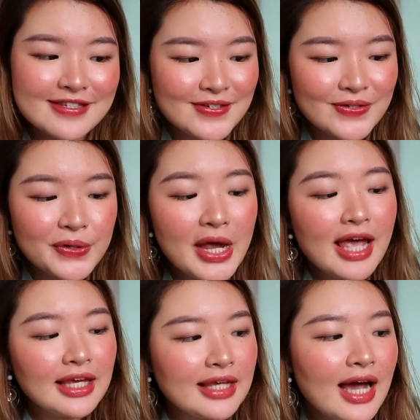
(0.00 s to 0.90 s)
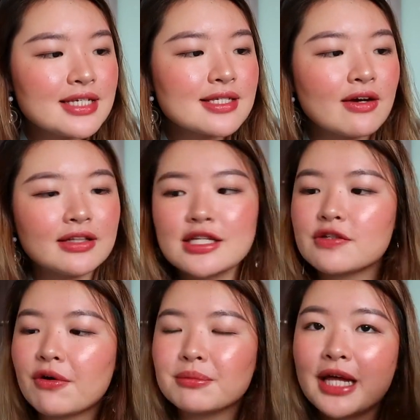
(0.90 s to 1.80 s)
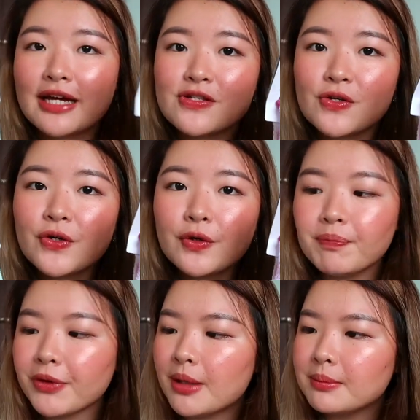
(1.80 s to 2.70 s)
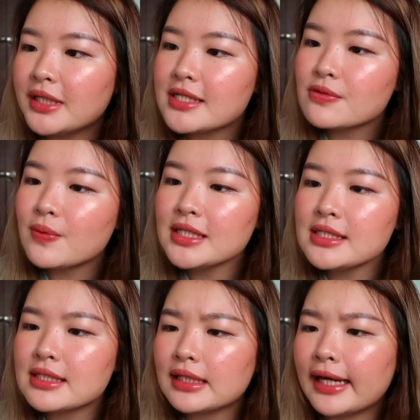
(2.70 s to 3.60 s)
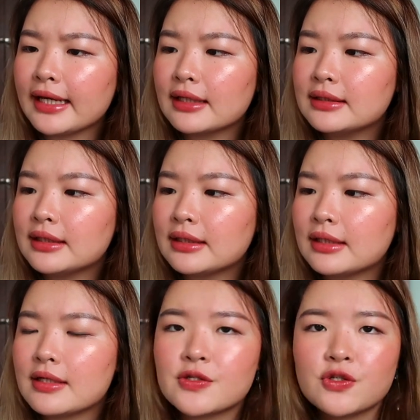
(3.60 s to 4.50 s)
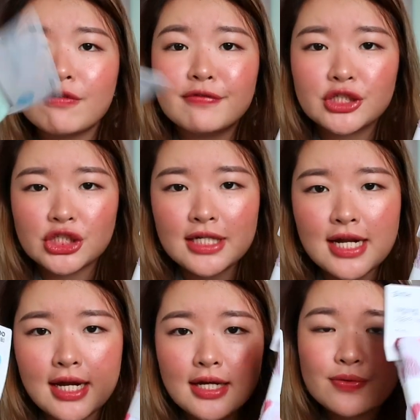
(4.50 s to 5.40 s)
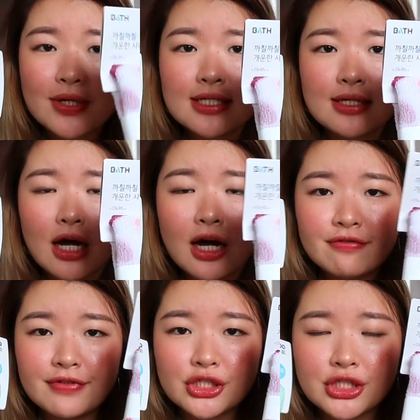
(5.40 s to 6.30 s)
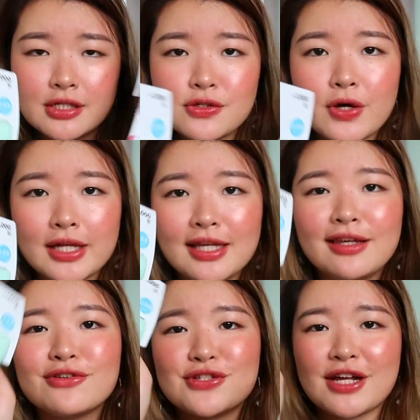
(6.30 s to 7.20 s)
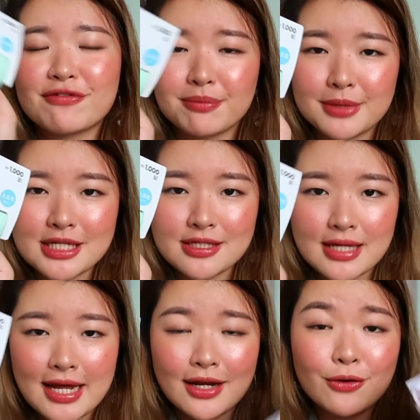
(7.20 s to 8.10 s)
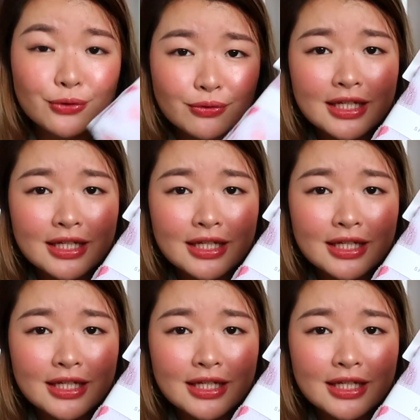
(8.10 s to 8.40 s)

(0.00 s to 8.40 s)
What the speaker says: So yeah, I just got this from Daiso. This one's like the soft version and then this one is the hard version. So I think start from this and then go to